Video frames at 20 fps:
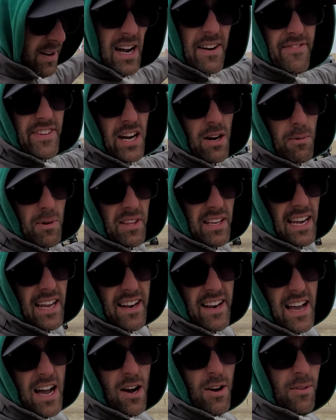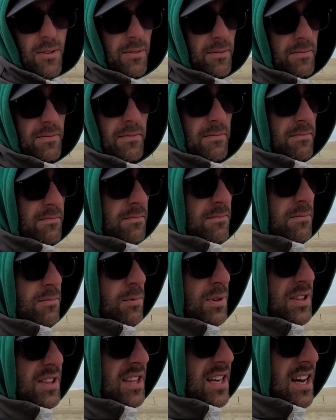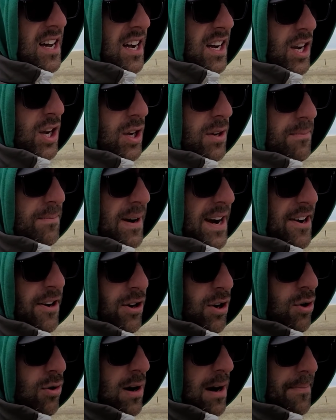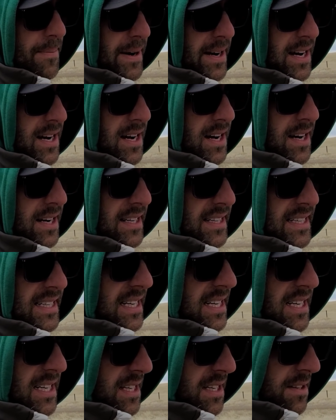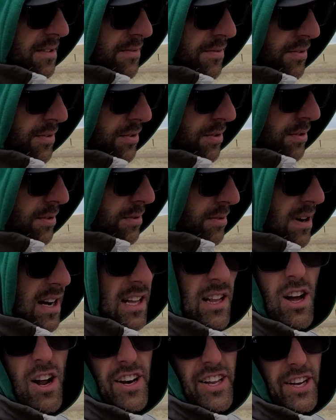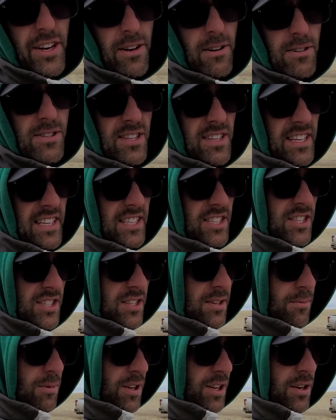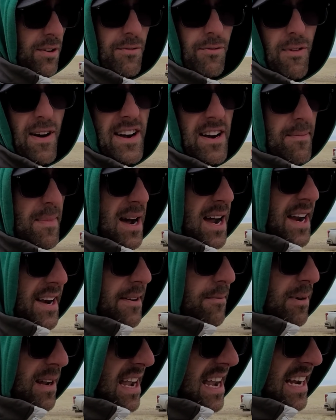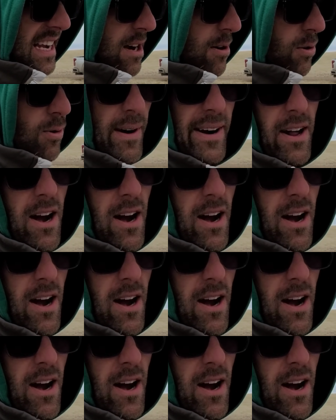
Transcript: I've dealt with Ken now with uh, Pioneer Co-op uh, for a lot of years, and he's just a really good friend of mine. We hang out quite